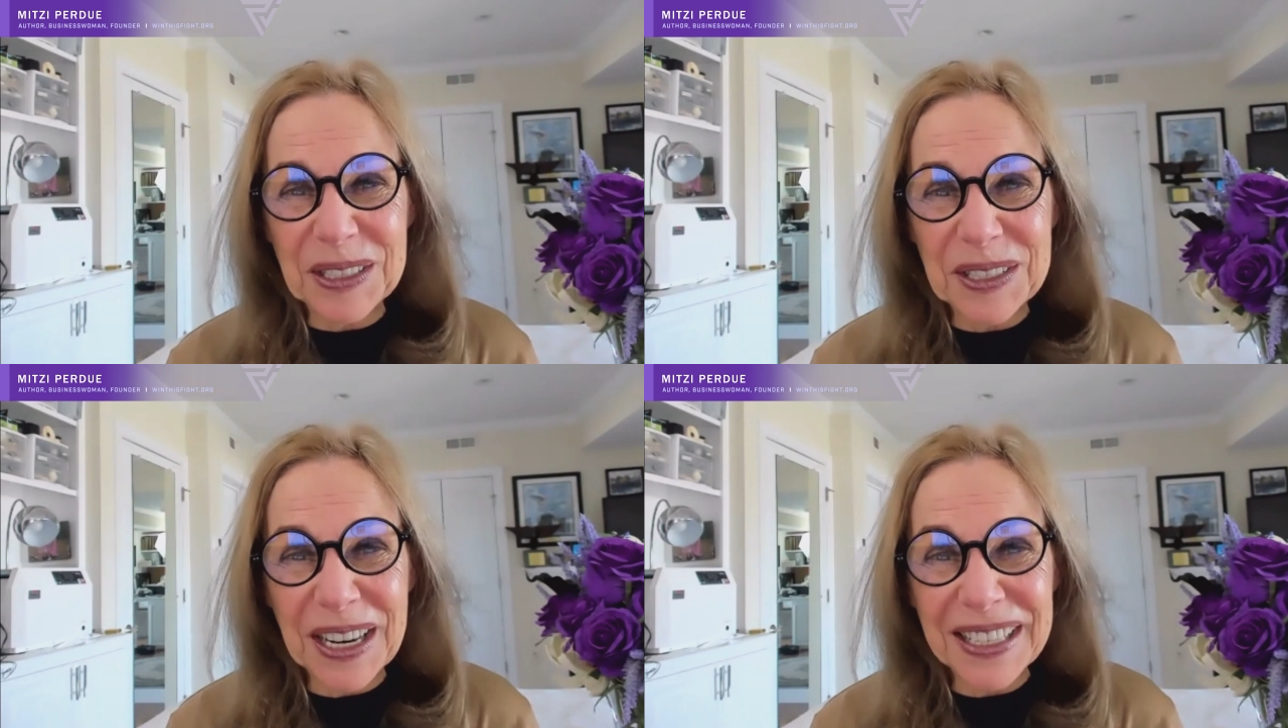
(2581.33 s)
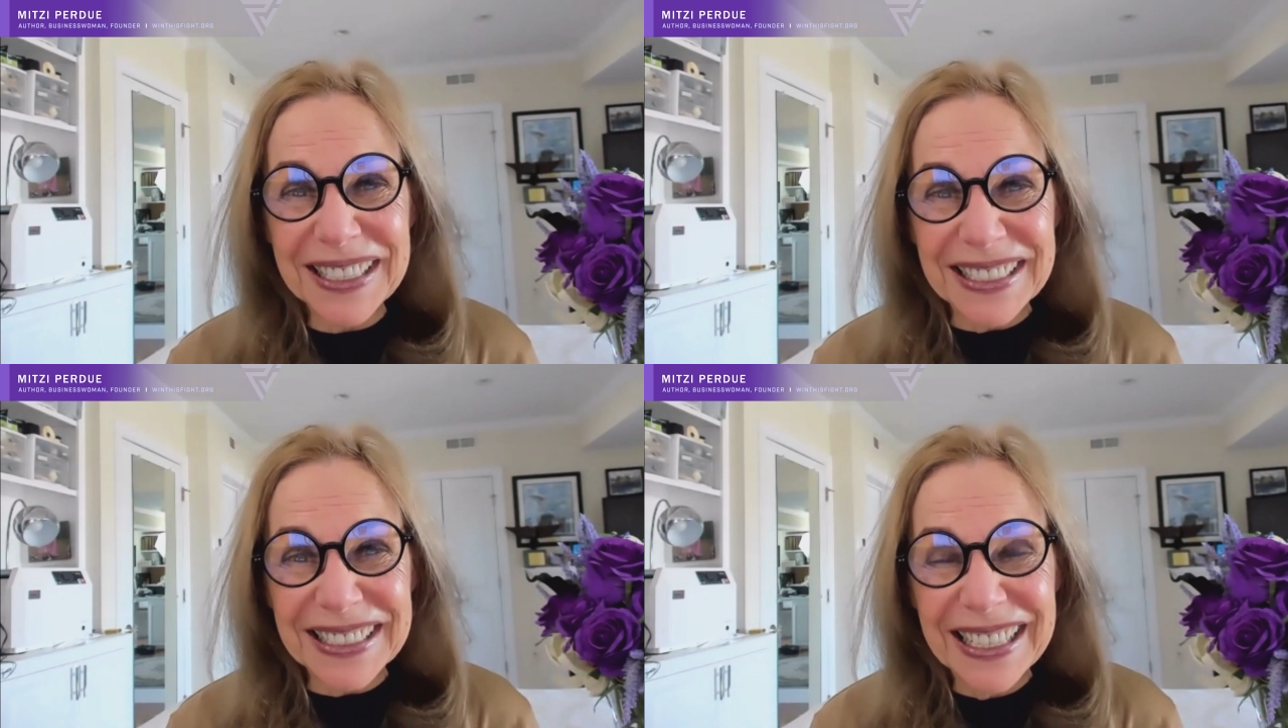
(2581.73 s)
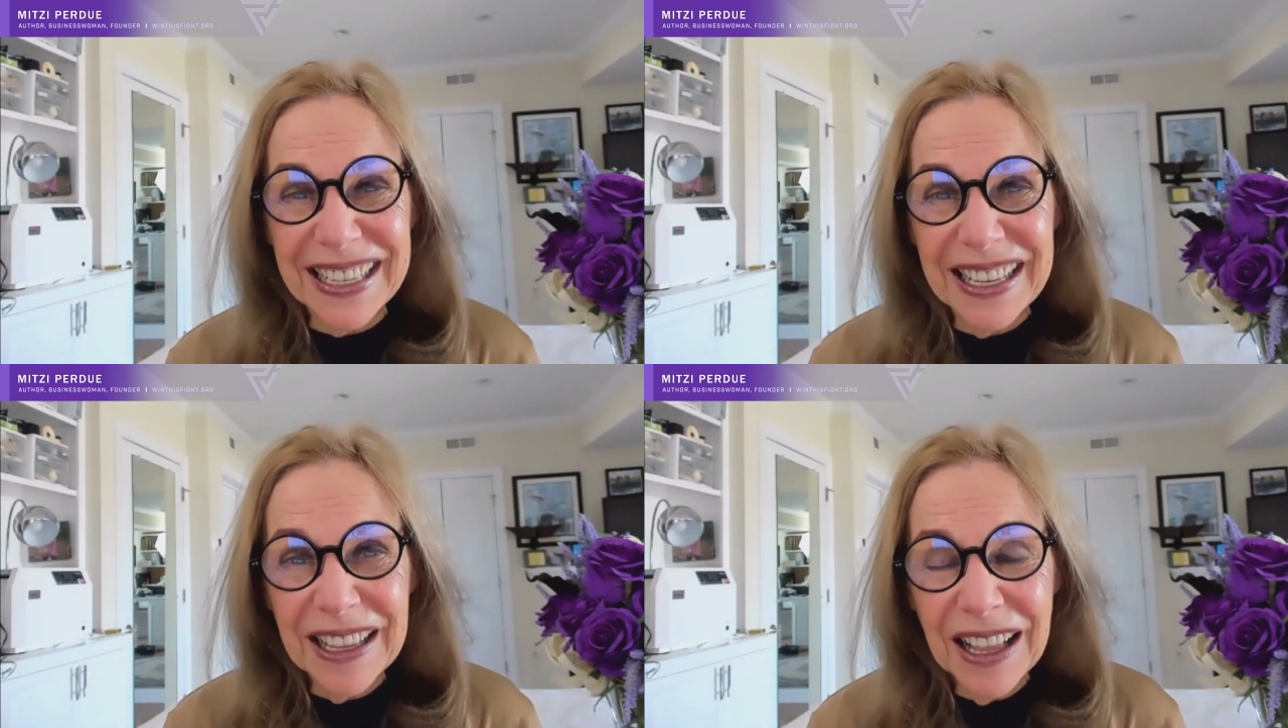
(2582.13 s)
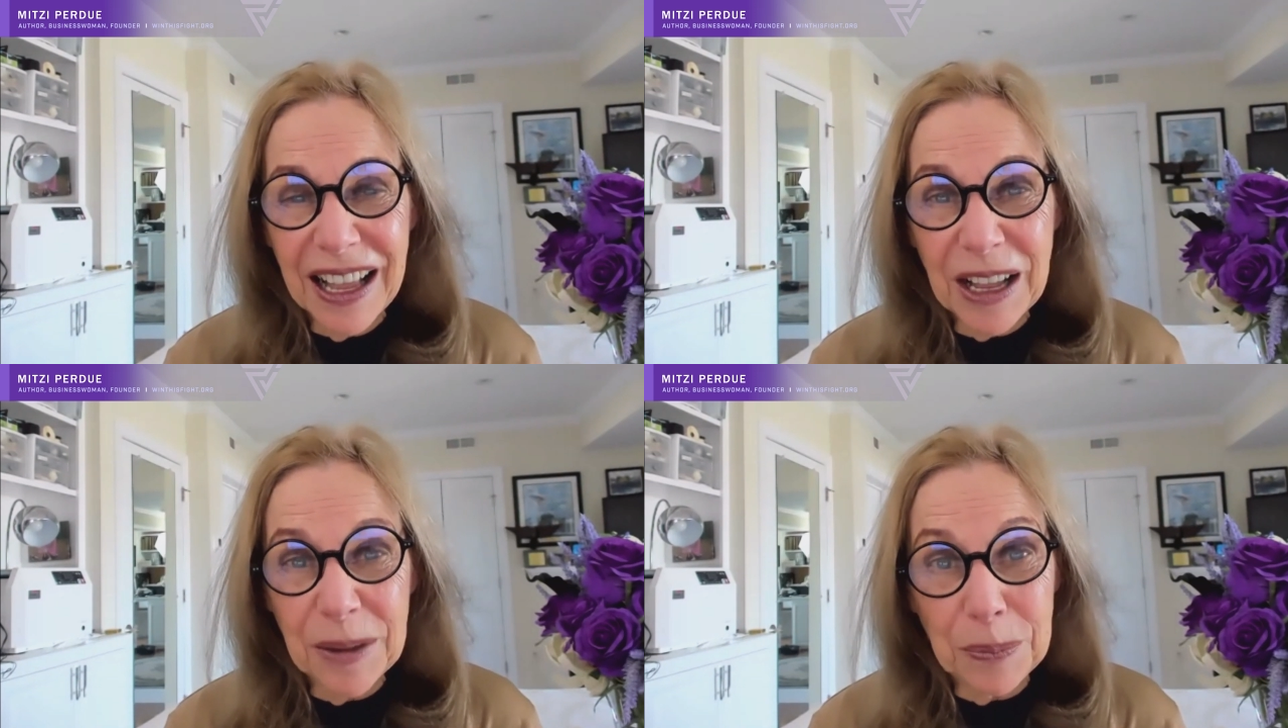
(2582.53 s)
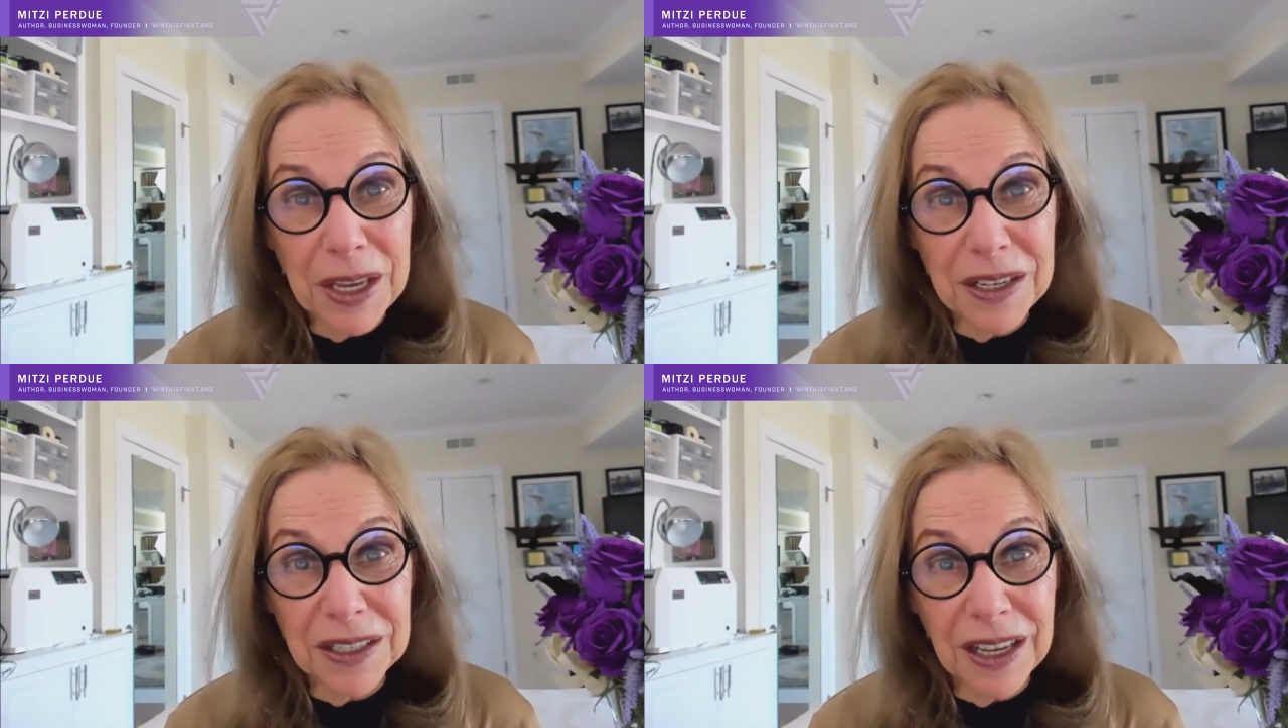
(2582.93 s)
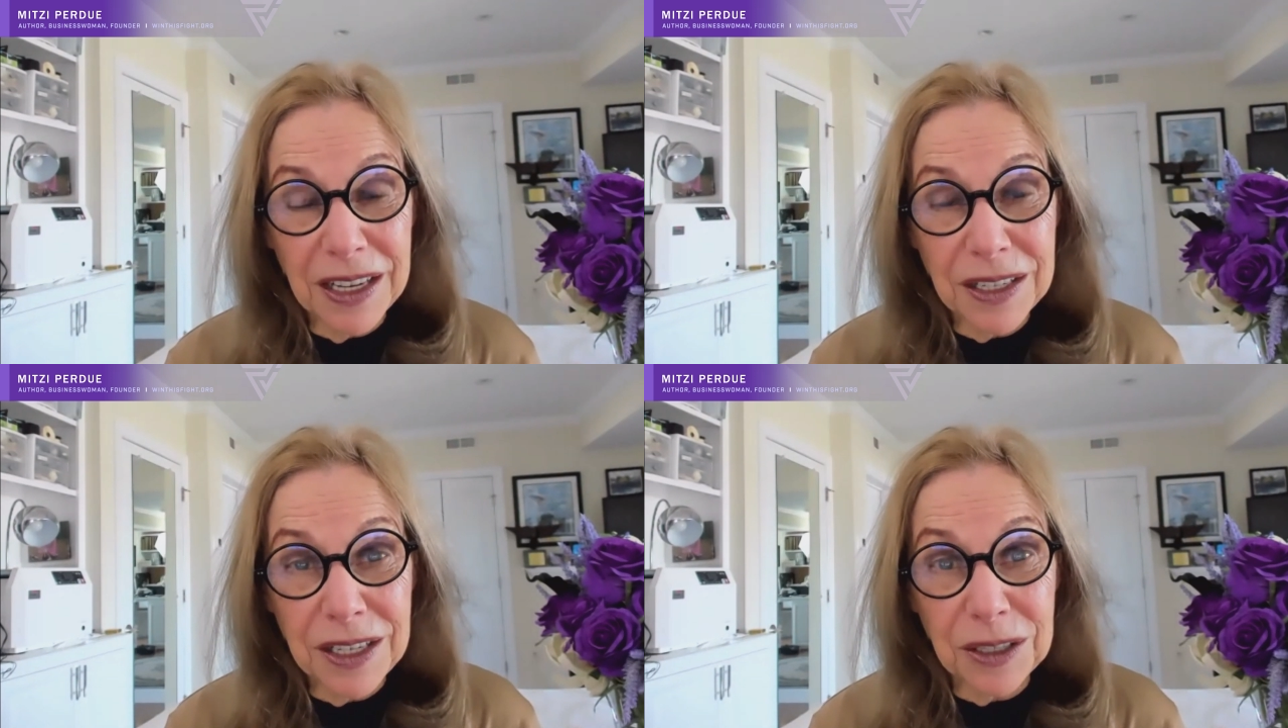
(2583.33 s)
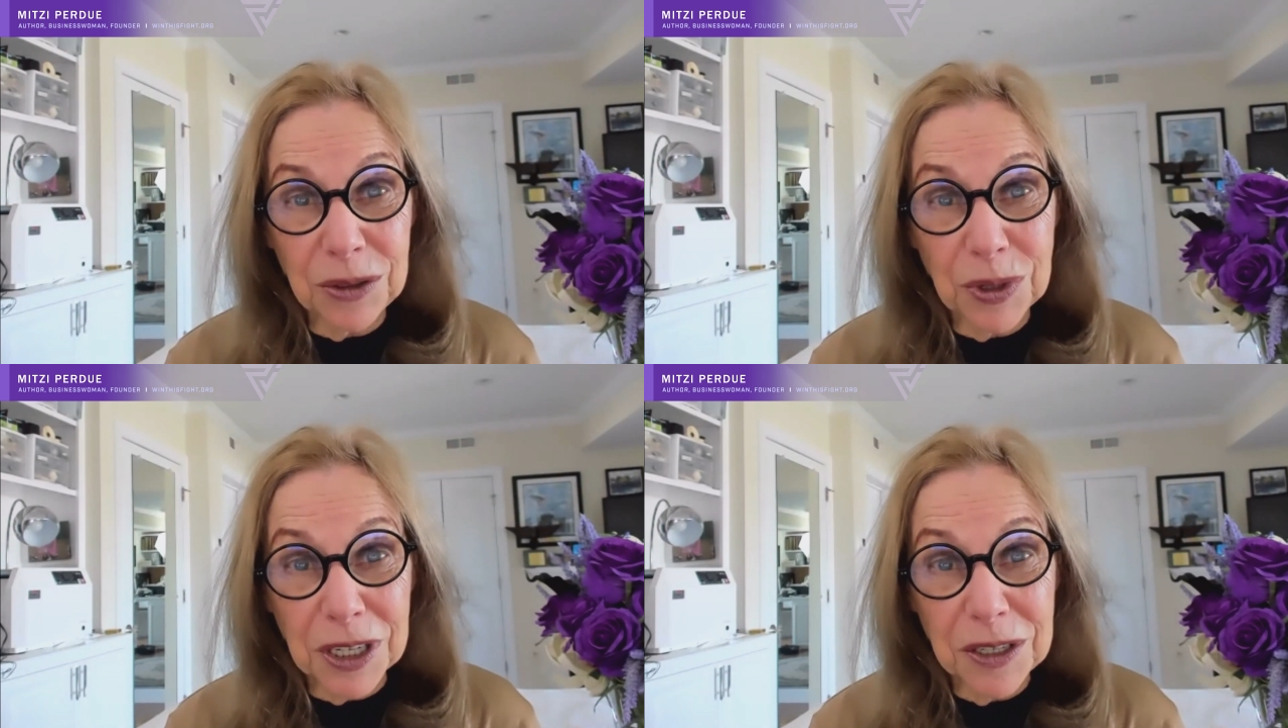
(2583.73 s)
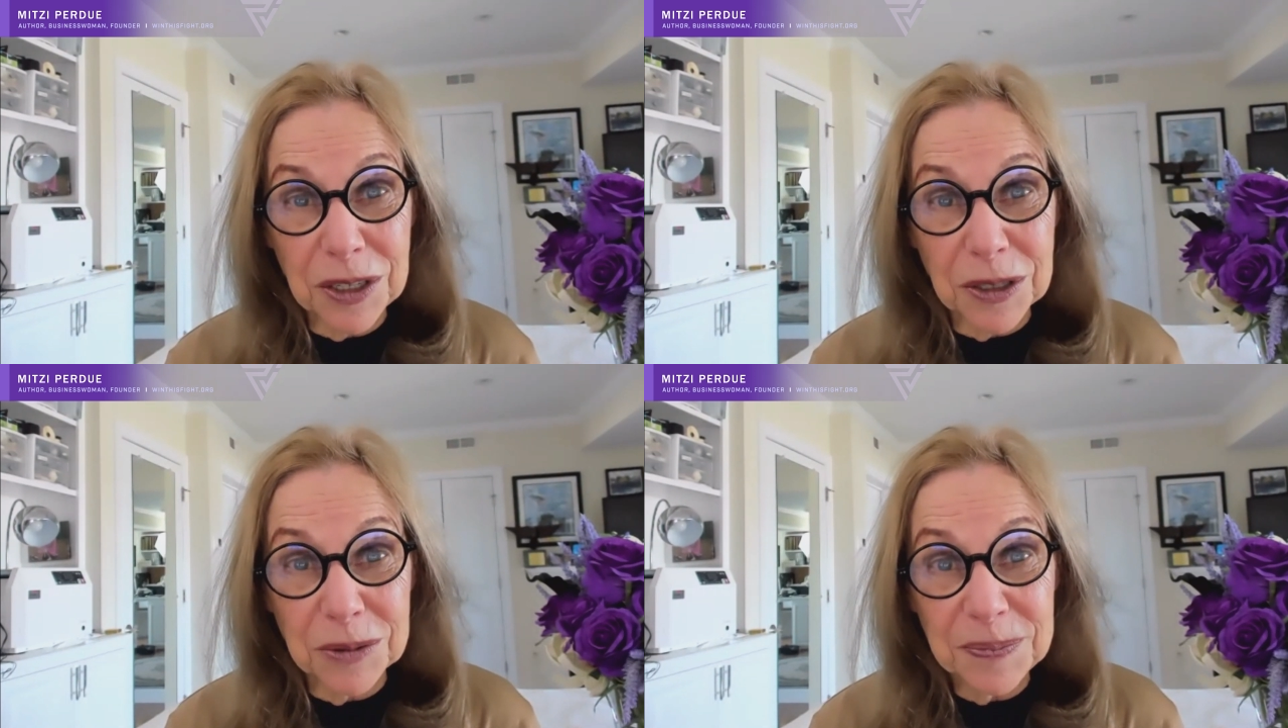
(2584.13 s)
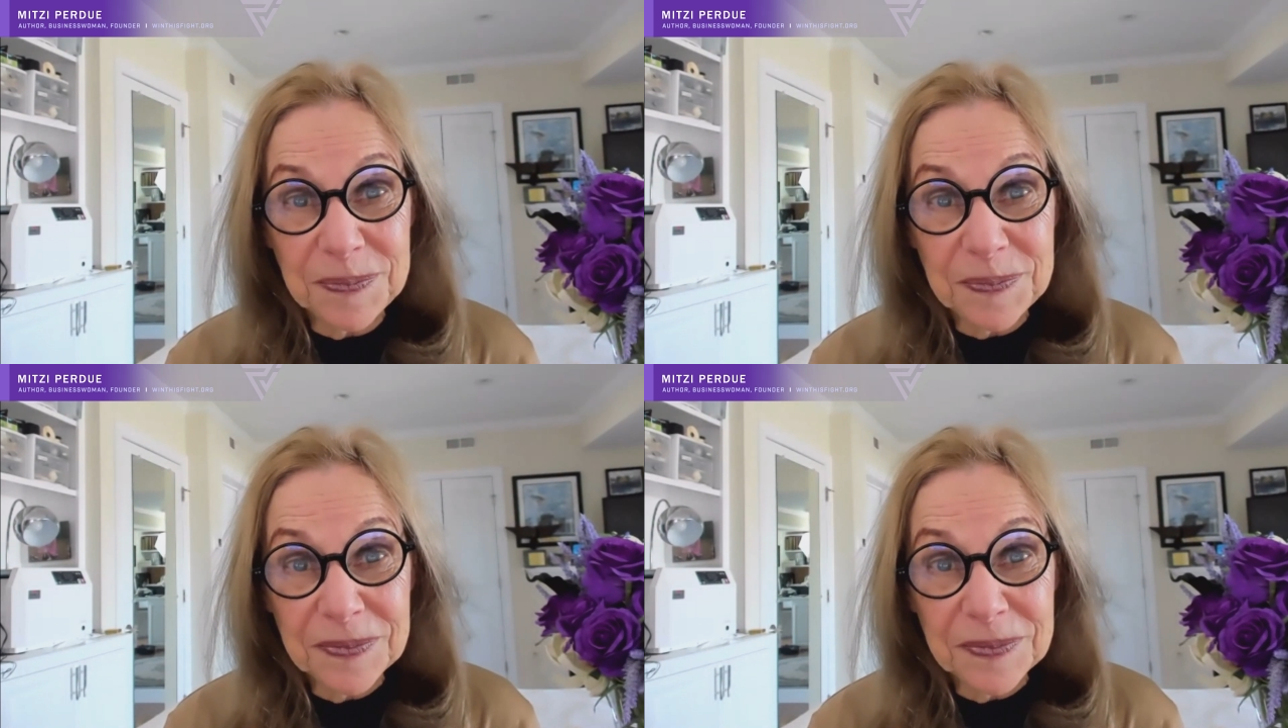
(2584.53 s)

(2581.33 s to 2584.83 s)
II, made in 1822.